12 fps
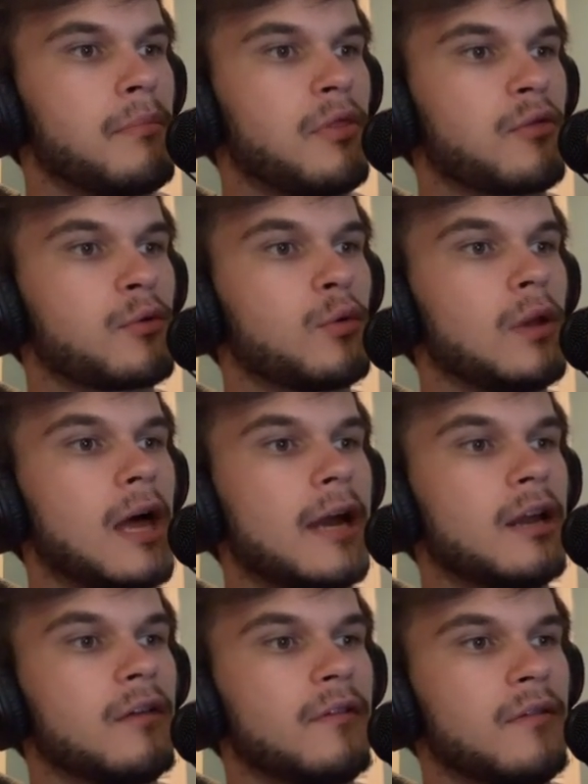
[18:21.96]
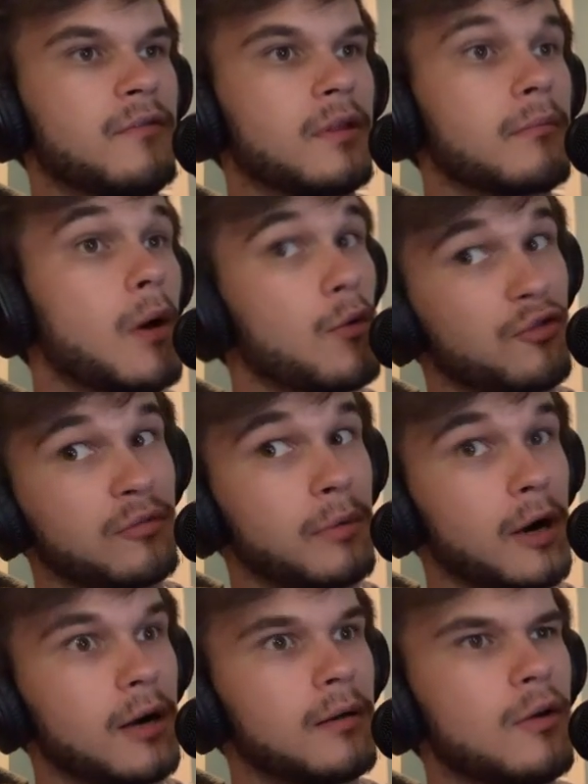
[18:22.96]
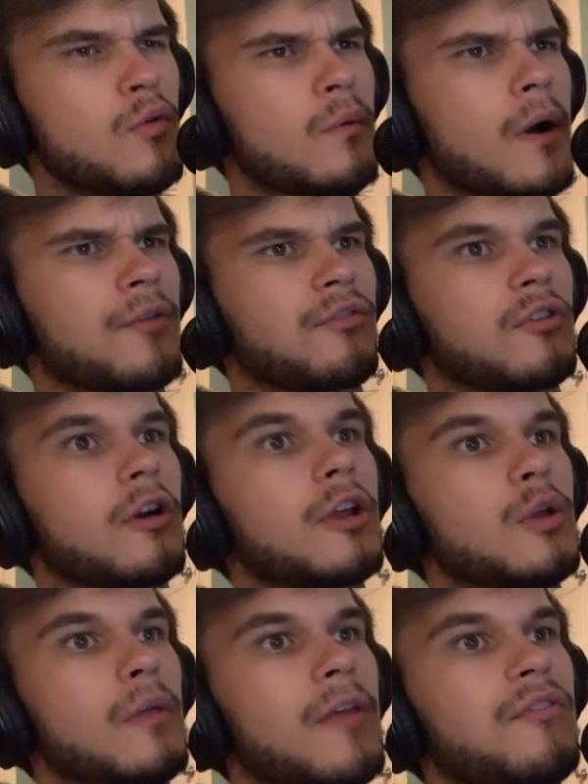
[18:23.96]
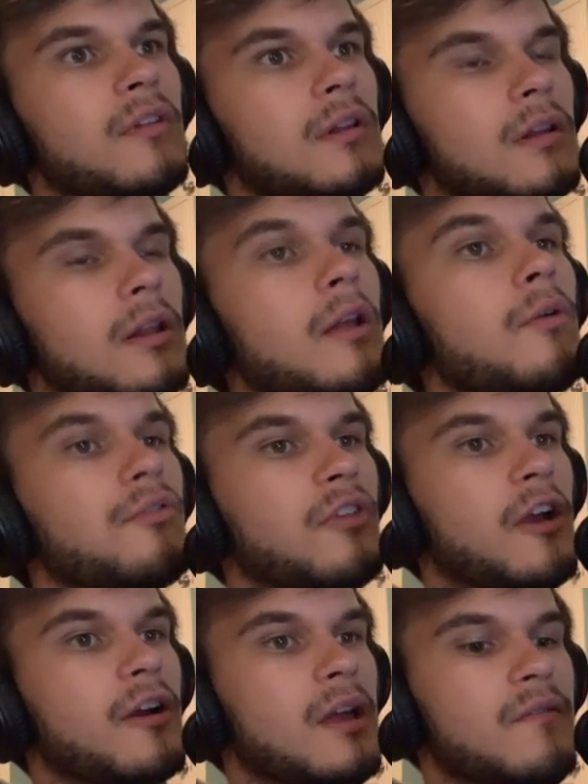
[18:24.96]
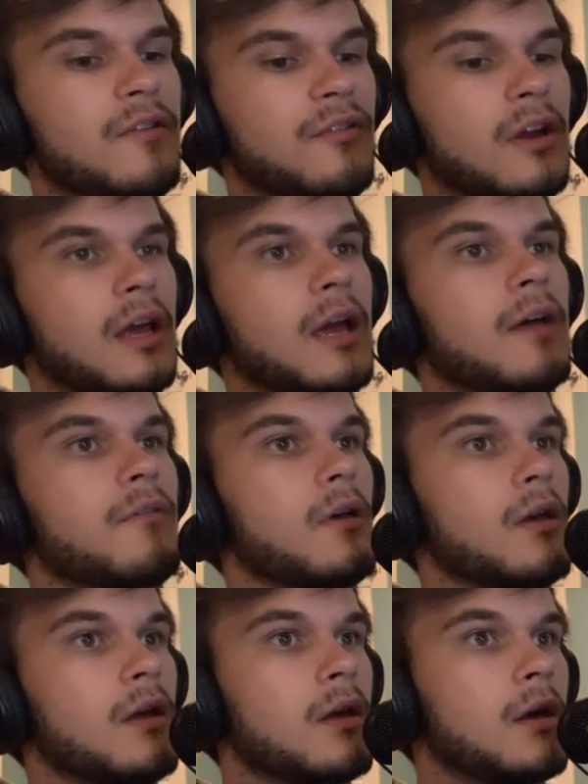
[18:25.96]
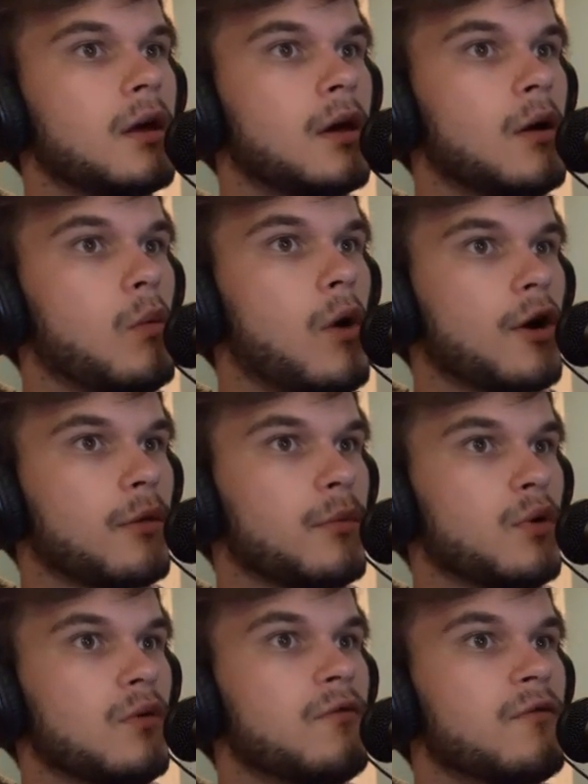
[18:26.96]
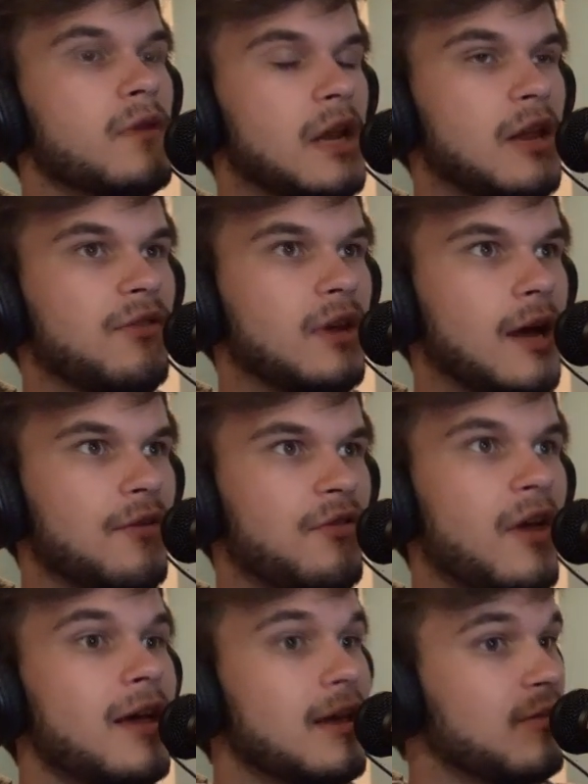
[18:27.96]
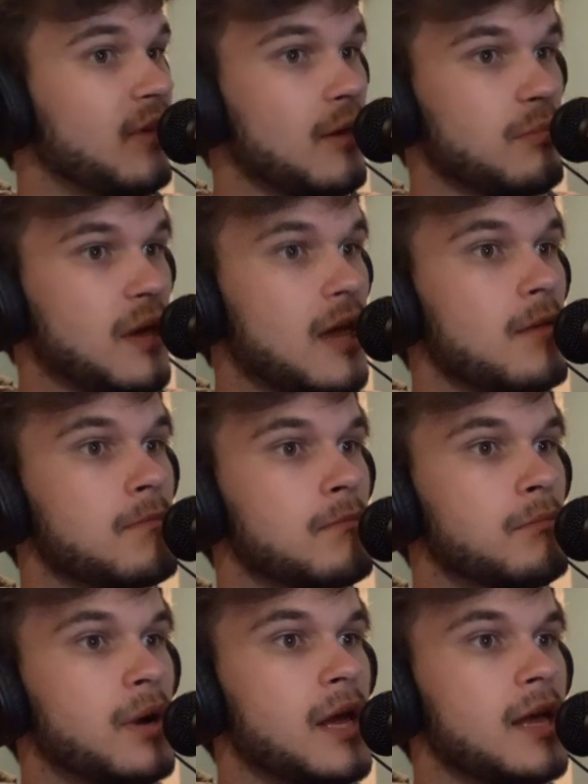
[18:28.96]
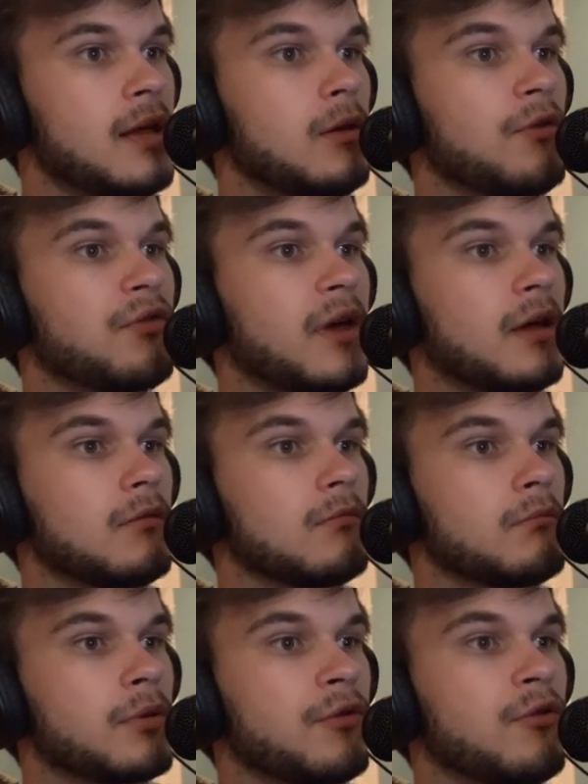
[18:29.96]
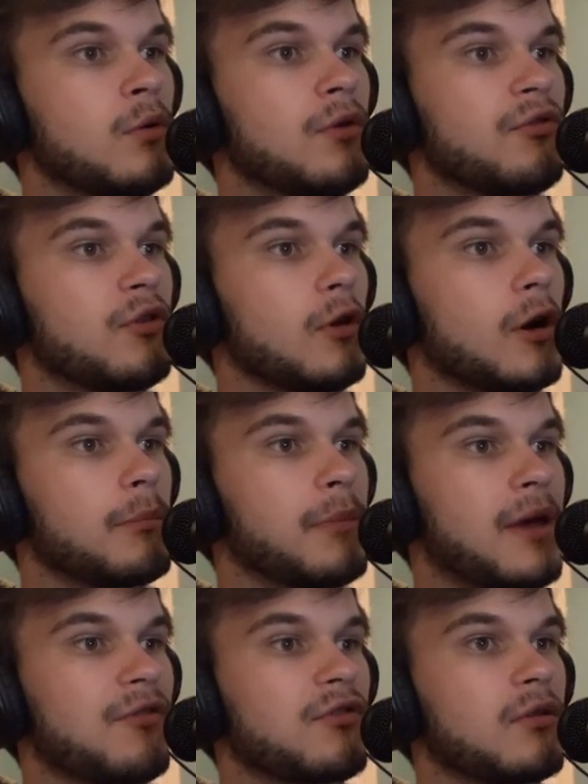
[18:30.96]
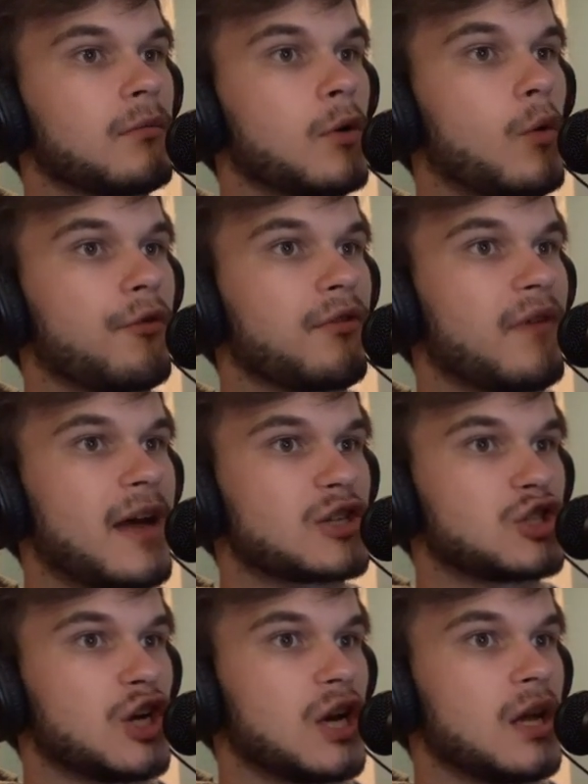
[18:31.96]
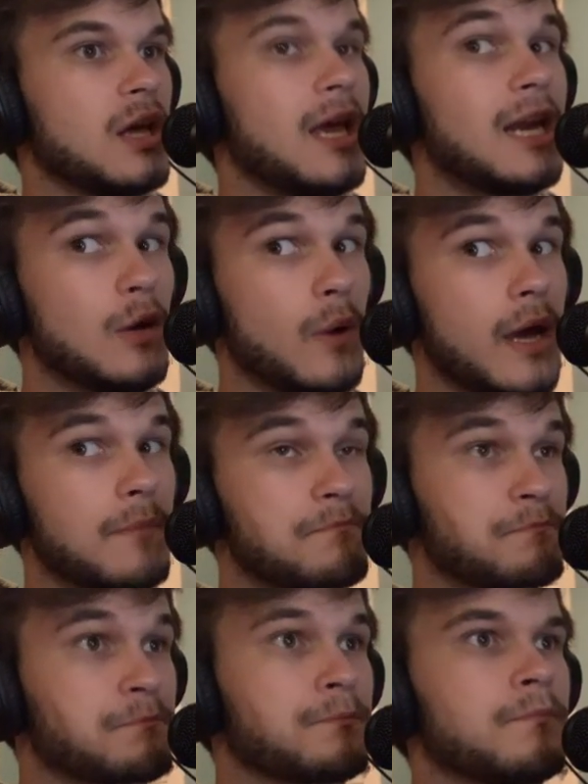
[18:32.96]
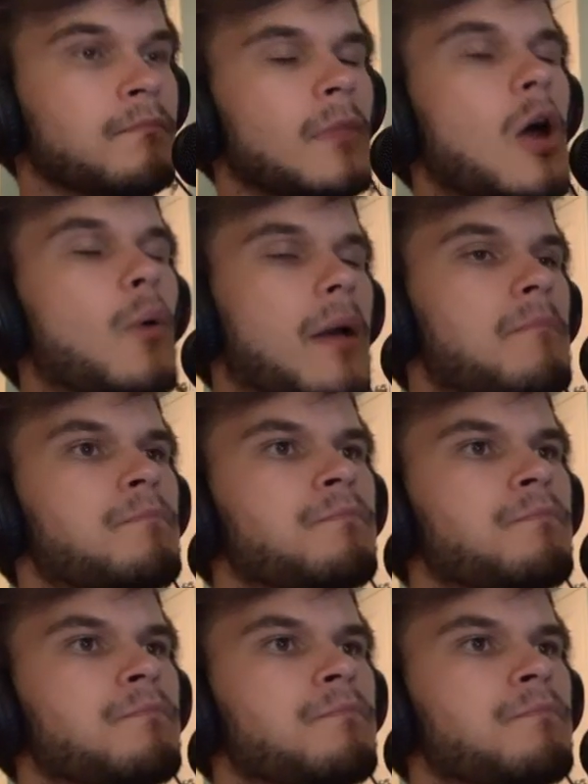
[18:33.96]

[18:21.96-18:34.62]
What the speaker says: through line of it for the most part. Oh, a Staryu. That's a little scary if it's going to have a water move, and it's not psychic type yet, but it looks like Pursuit is still our best course of action. Anyway. Okay.